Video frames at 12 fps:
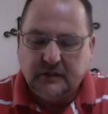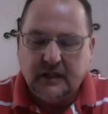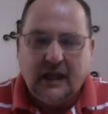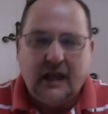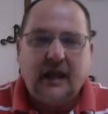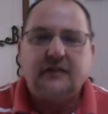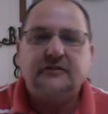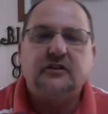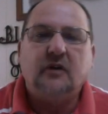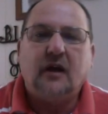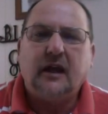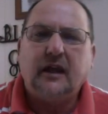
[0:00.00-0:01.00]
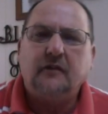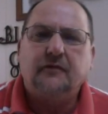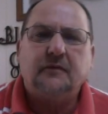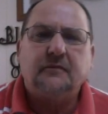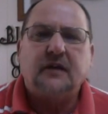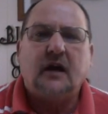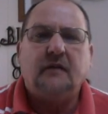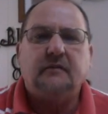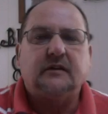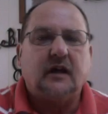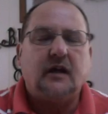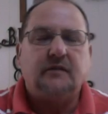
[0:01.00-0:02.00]
ask you, I hear from time to
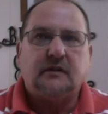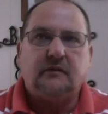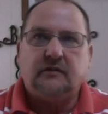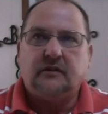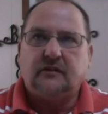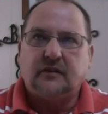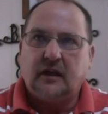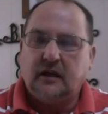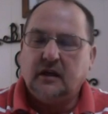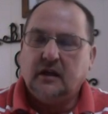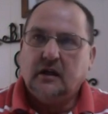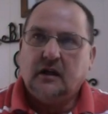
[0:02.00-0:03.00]
time some of you say,